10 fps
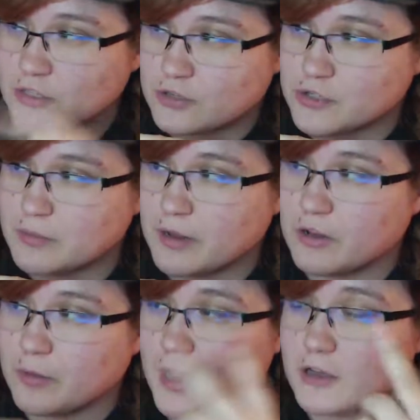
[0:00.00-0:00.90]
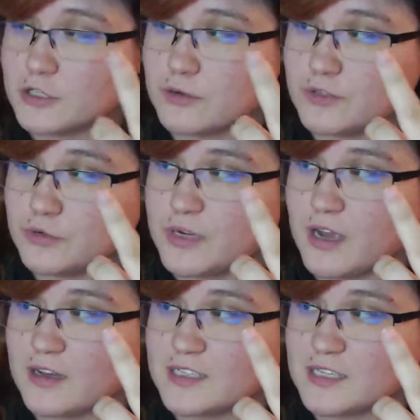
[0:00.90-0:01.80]
So there's the Beldum. I also have 2
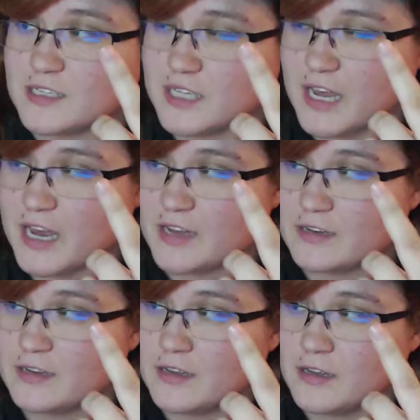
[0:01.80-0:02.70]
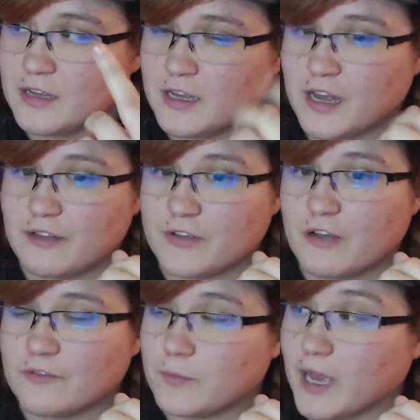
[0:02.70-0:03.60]
Deoxys that I've
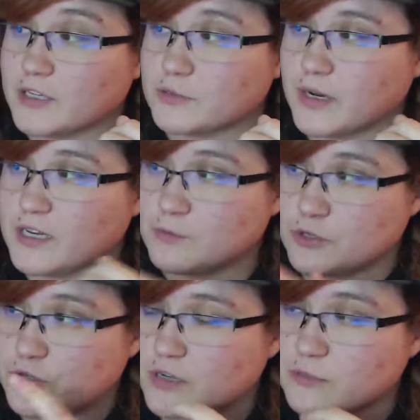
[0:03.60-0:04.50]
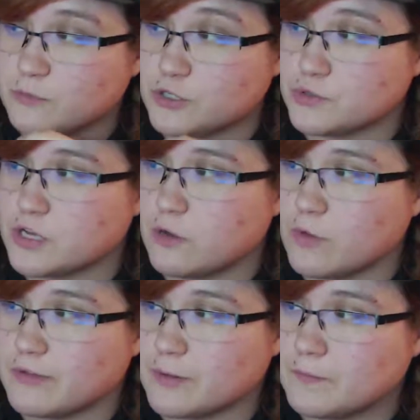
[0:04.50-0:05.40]
got from X-Raids, which you saw
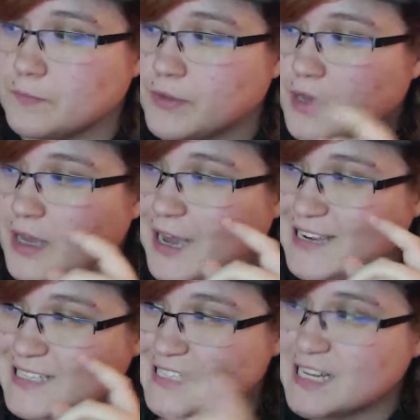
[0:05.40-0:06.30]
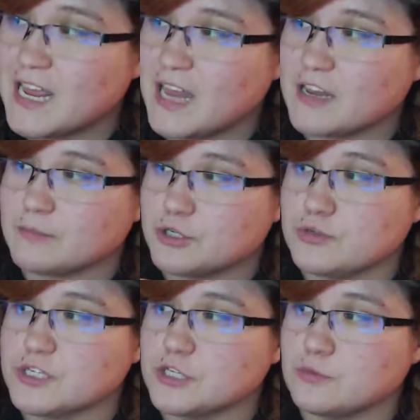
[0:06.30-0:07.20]
one of them. I did end up
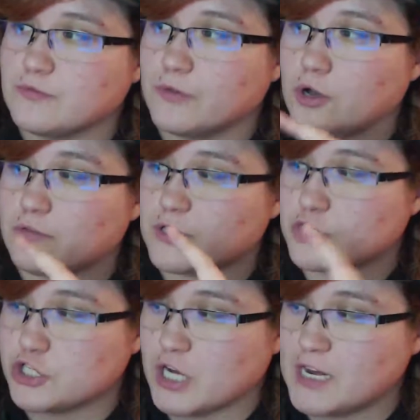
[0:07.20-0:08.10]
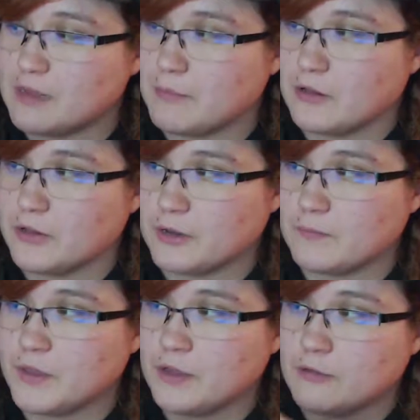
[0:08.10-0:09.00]
choosing to evolve the shiny
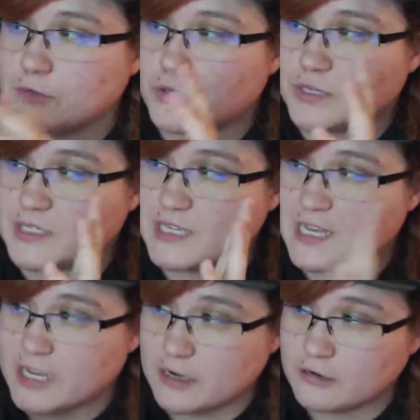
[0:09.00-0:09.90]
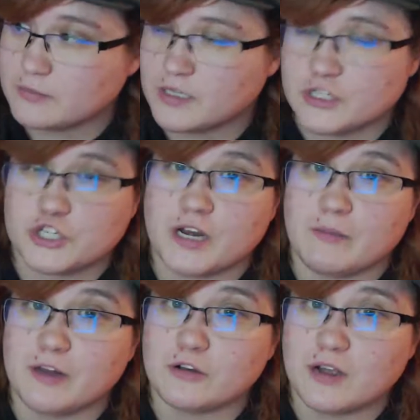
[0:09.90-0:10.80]
Beldum, which you can see here. It's
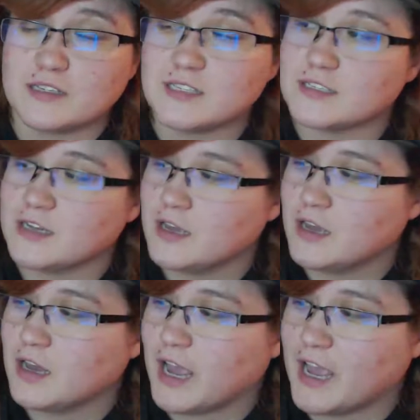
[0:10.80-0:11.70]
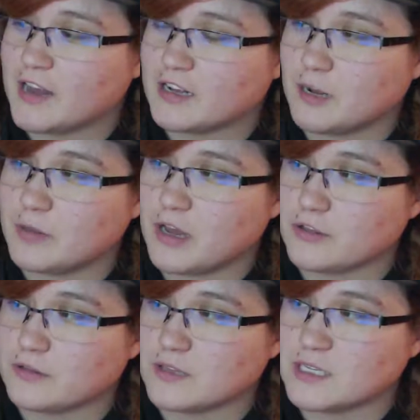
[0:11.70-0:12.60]
shiny Metagross. I had a couple of
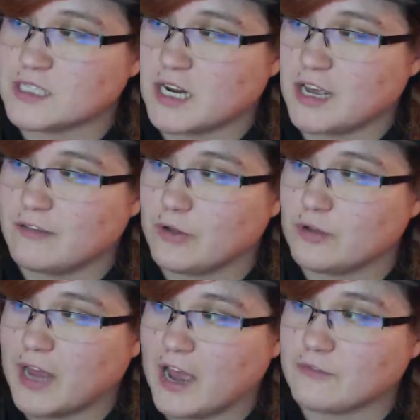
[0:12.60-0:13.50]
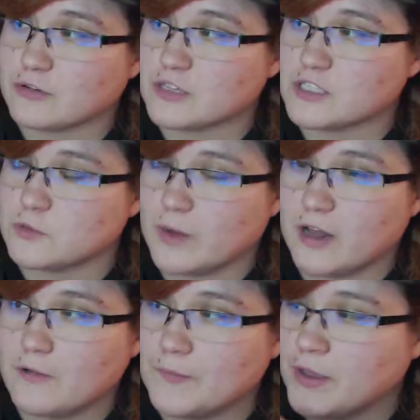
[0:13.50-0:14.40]
other things that I evolved after this as
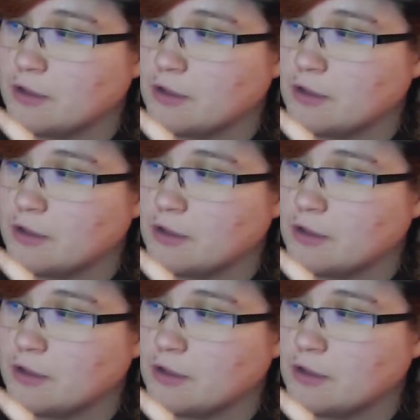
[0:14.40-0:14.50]
well.